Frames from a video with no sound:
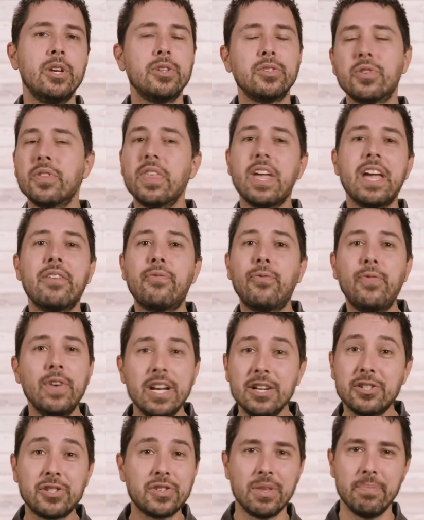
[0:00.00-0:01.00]
So they had
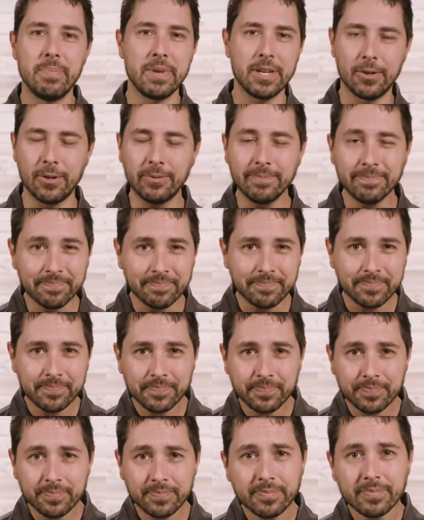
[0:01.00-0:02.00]
finished the meal,
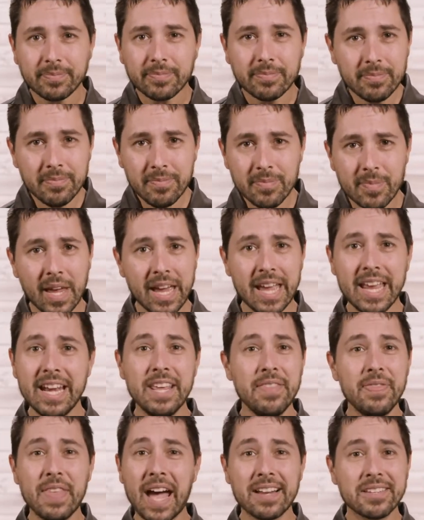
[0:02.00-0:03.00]
and
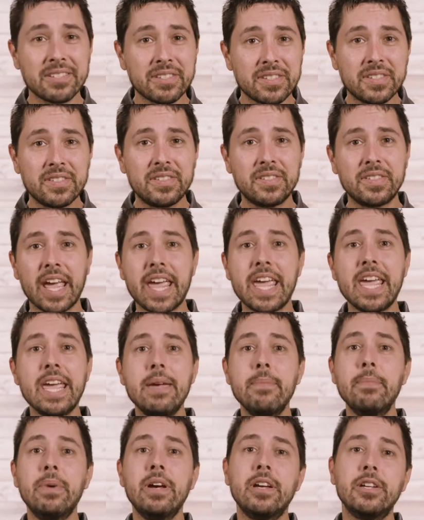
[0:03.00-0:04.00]
in that
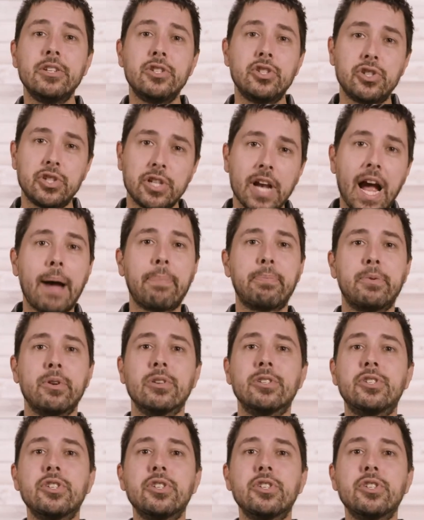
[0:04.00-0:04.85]
same chapter,